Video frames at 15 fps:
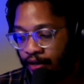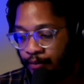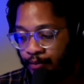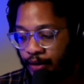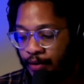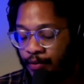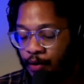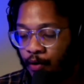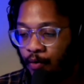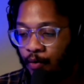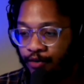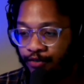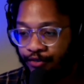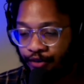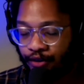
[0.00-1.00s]
people would
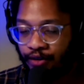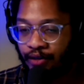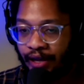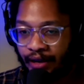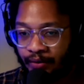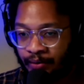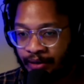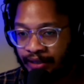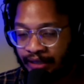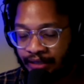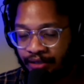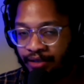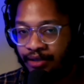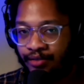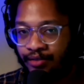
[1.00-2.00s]
feel like really
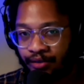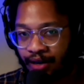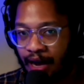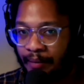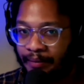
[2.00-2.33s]
good for not